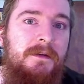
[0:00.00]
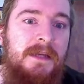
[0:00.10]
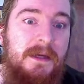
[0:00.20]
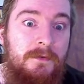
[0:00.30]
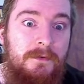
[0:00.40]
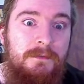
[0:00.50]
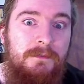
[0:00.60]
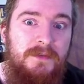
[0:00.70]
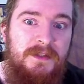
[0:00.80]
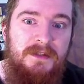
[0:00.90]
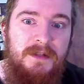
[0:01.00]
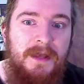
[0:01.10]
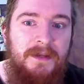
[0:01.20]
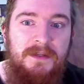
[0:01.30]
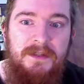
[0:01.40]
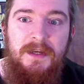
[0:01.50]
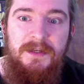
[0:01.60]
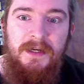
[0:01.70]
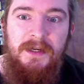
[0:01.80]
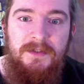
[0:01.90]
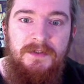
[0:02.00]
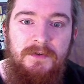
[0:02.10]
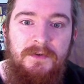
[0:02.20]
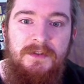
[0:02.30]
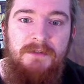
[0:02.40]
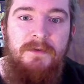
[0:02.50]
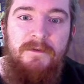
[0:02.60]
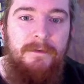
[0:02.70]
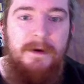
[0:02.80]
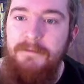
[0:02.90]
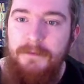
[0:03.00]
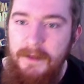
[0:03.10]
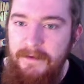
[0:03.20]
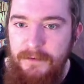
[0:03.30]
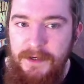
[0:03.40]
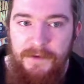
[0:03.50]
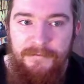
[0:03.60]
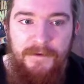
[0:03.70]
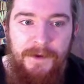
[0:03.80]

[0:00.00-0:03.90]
kill like certain dinosaurs and move around through the level enough.